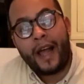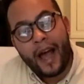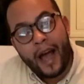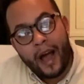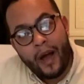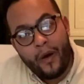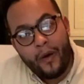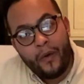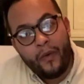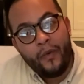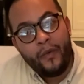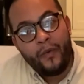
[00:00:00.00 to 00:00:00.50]

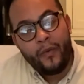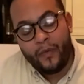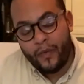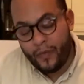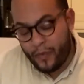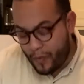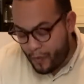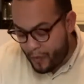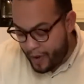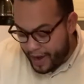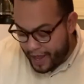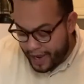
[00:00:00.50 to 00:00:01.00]
out.
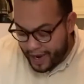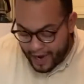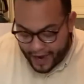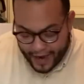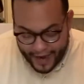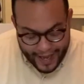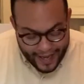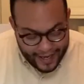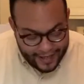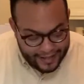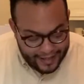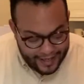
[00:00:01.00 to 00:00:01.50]
What I got
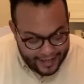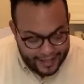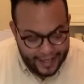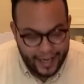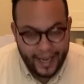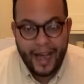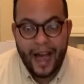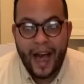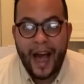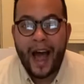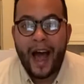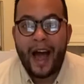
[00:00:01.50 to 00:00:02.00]
next is I
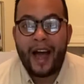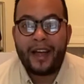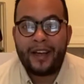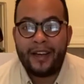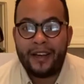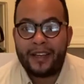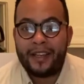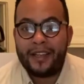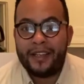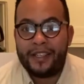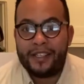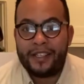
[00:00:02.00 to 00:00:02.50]
got a
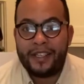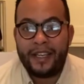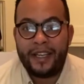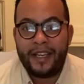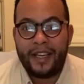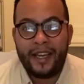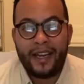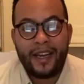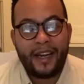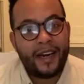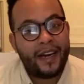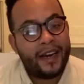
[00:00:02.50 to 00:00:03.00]
cookie sheet
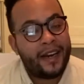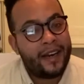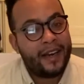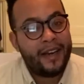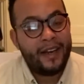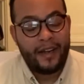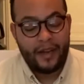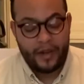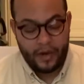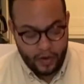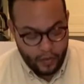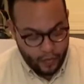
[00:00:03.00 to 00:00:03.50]
here
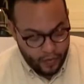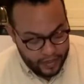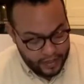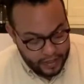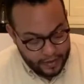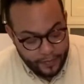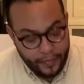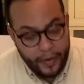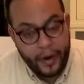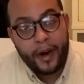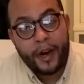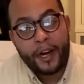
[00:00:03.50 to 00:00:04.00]
with
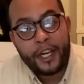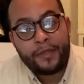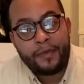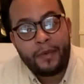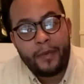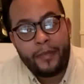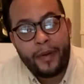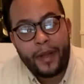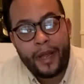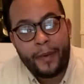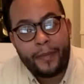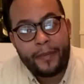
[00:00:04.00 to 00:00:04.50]
some
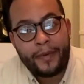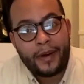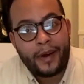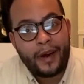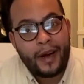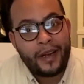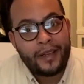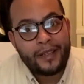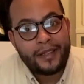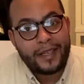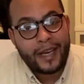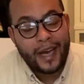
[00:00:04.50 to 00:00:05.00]
parchment paper
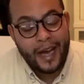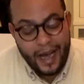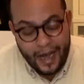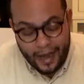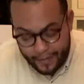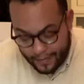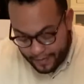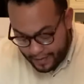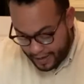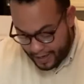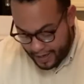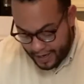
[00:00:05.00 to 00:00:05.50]
on
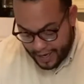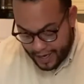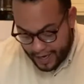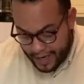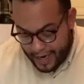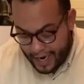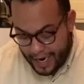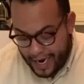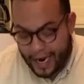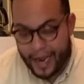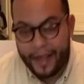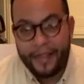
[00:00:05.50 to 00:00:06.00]
top.
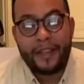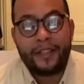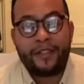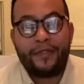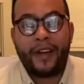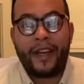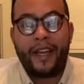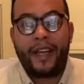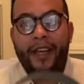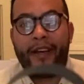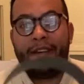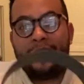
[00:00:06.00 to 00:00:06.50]
And this
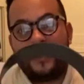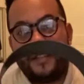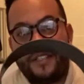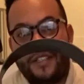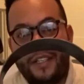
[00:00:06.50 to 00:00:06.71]
right here is